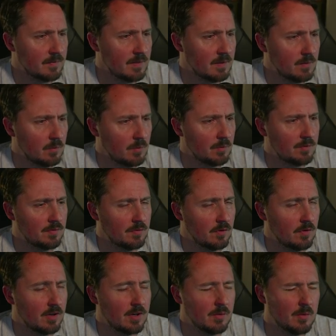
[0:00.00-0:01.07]
What would
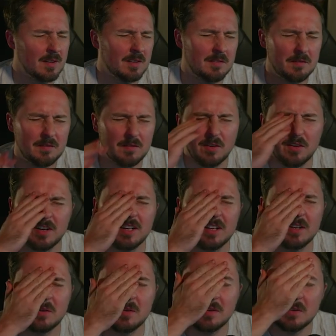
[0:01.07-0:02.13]
40 quid? 40
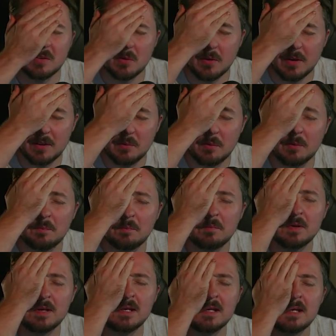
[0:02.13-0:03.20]
quid would
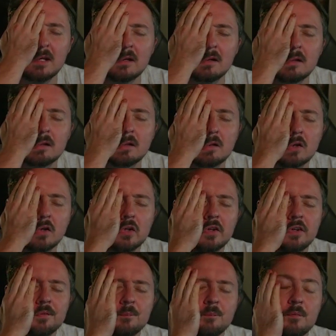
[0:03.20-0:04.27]
be, oh god,
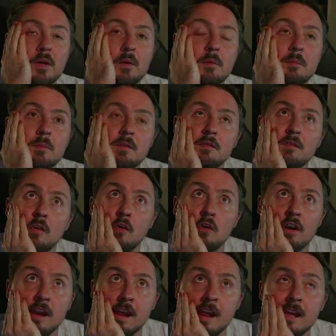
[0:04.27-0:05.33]
that would be
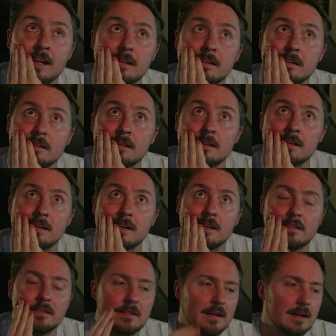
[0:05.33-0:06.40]
48. Then
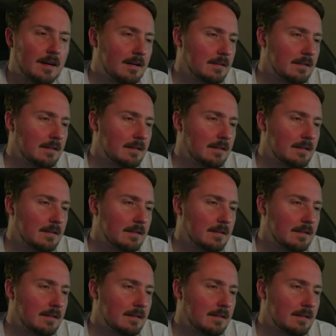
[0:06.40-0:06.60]
nah.